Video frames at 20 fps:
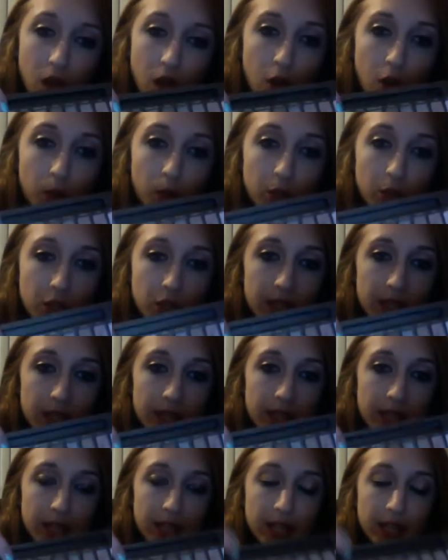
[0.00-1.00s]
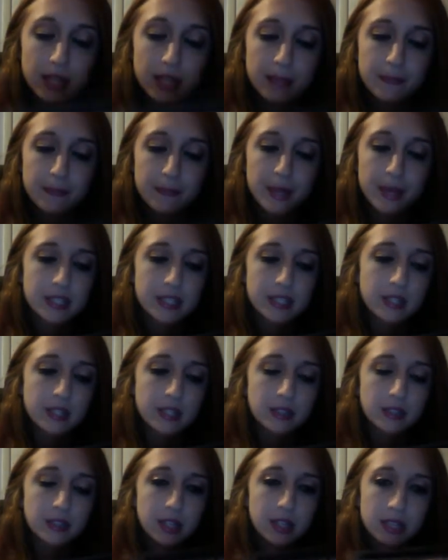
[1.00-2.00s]
which is
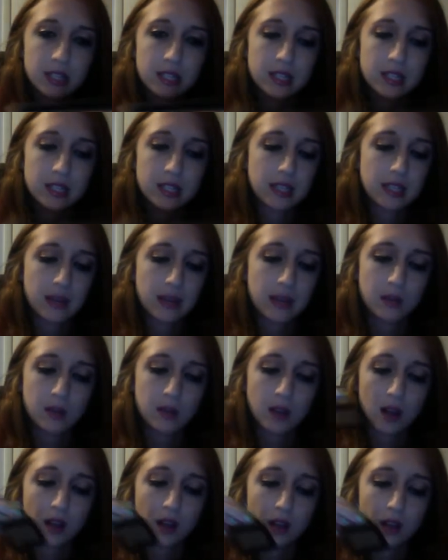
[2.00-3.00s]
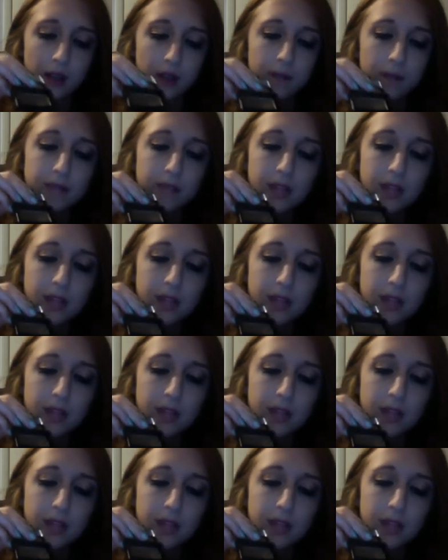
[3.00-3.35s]
basically the same color.